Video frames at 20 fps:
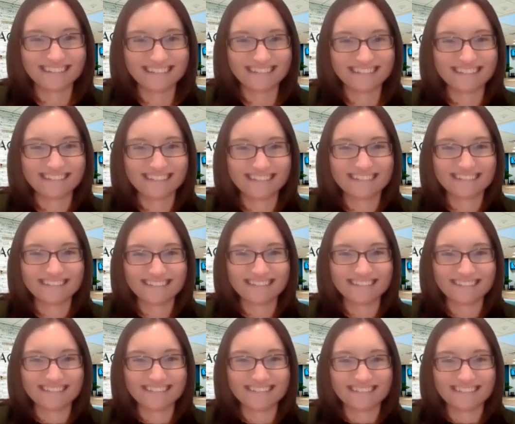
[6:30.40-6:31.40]

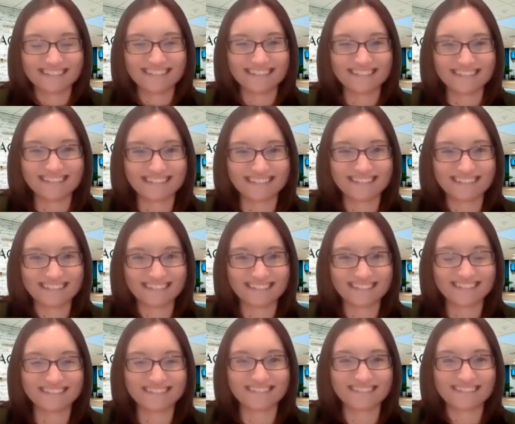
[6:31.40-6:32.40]

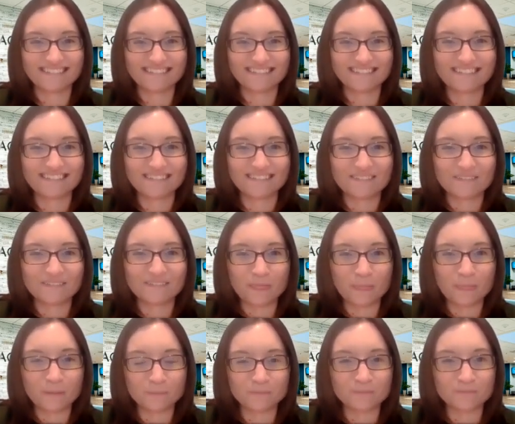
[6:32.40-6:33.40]

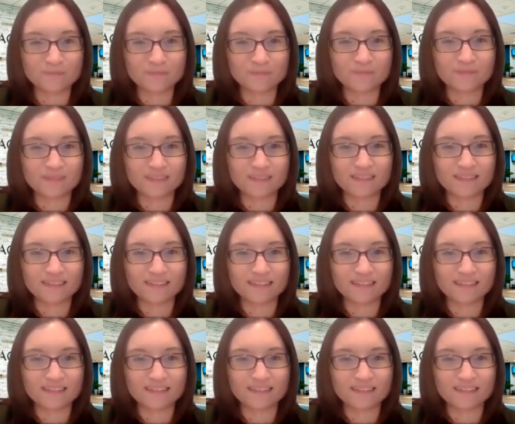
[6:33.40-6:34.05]
(not speaking)